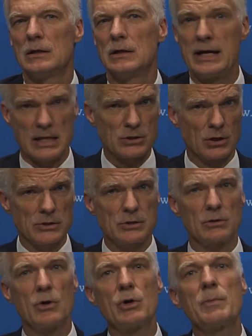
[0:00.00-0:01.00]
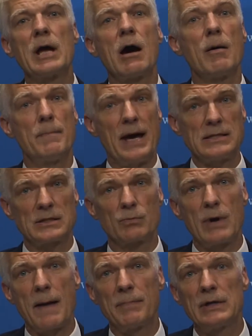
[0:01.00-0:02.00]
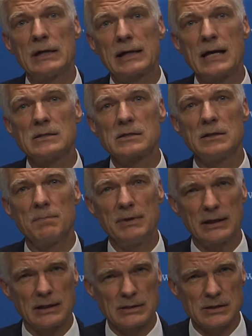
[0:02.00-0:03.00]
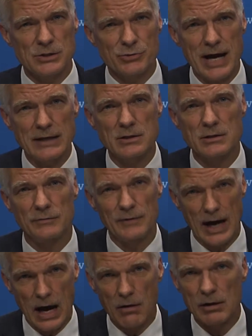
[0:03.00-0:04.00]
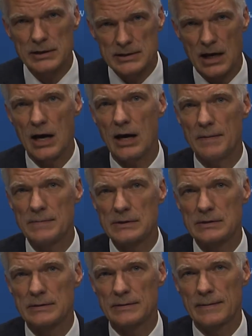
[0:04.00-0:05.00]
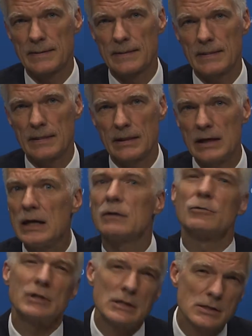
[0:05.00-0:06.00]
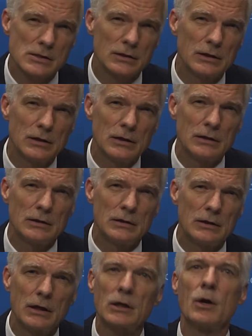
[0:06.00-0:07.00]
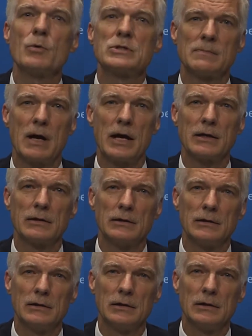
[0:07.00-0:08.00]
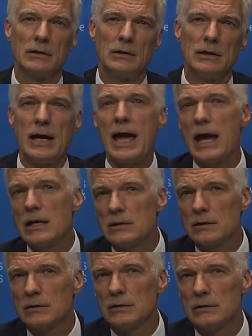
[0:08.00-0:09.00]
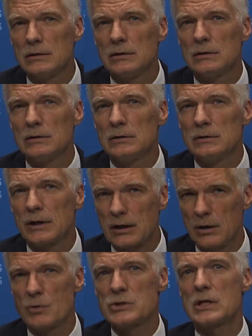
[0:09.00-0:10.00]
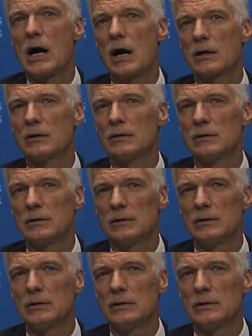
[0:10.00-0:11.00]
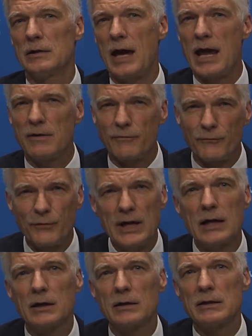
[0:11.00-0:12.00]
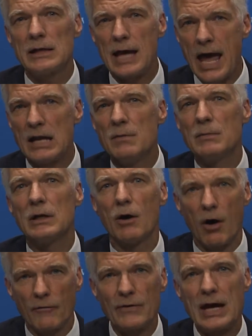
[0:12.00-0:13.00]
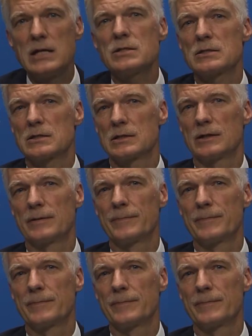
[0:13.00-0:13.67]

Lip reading: And that's also going to be our best weapon against the biggest threats of our times. Ignorance, the closed mind. Hate, the closed heart. And fear, the enemy of agency.